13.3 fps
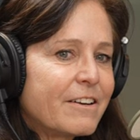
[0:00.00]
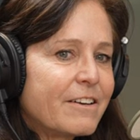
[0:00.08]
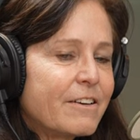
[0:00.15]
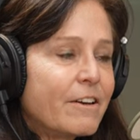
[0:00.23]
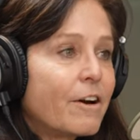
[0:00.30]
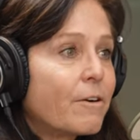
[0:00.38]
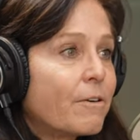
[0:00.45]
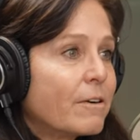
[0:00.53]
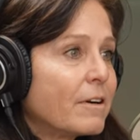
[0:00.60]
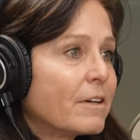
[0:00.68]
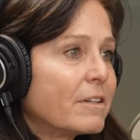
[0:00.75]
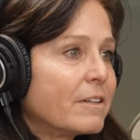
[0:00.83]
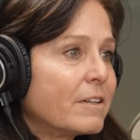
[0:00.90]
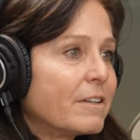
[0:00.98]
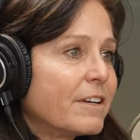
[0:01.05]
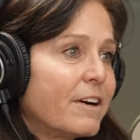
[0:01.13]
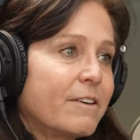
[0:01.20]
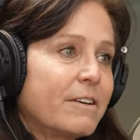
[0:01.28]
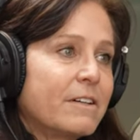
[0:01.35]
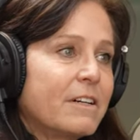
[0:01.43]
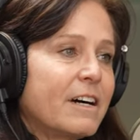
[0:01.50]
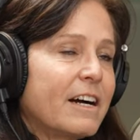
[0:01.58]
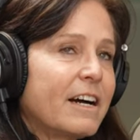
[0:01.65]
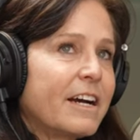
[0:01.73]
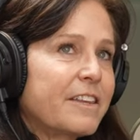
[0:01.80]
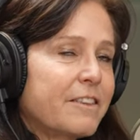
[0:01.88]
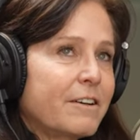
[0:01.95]
No, no.
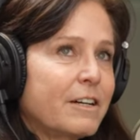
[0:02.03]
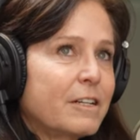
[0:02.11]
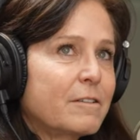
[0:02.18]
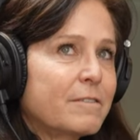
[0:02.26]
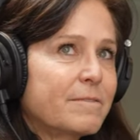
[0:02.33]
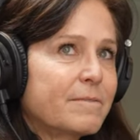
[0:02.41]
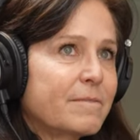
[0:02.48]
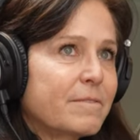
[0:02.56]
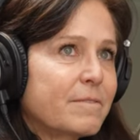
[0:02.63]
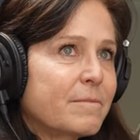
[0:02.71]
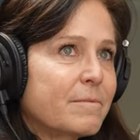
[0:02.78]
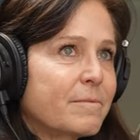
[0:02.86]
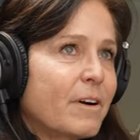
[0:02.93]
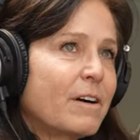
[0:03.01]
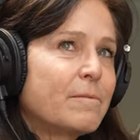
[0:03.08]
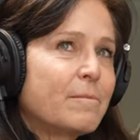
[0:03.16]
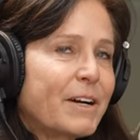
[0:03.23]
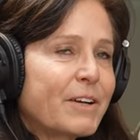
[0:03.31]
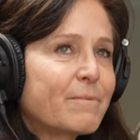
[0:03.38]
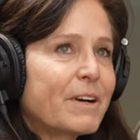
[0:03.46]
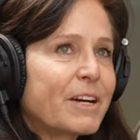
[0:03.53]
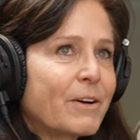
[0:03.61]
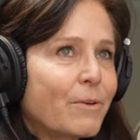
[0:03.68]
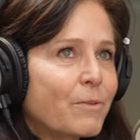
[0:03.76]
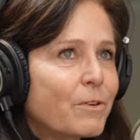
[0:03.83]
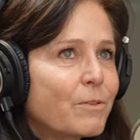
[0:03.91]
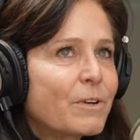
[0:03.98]
I thought, well, my, my
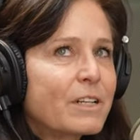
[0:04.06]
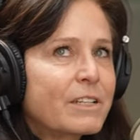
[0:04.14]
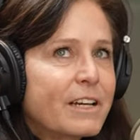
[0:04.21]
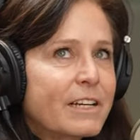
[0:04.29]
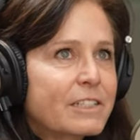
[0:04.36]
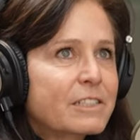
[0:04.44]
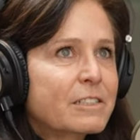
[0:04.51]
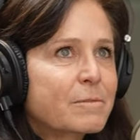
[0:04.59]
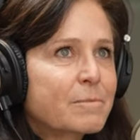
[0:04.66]
older one, yes,